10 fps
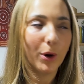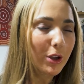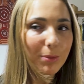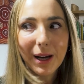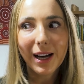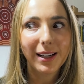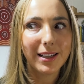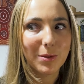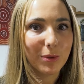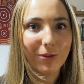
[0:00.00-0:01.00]
Both
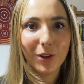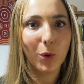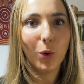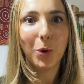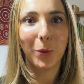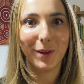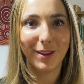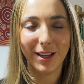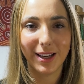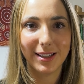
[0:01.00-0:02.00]
parties would feel
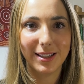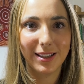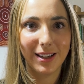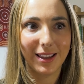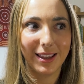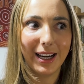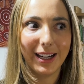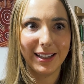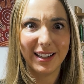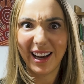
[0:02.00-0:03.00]
awkward that
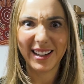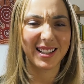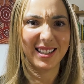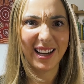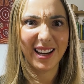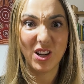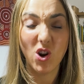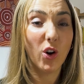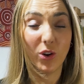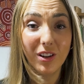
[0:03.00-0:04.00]
they'd had to say
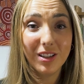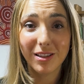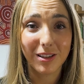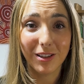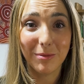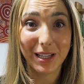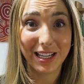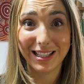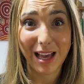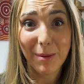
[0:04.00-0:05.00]
no to
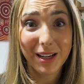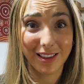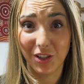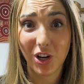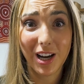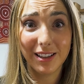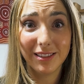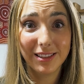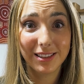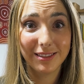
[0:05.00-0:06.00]
me examining the
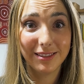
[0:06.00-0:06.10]
child,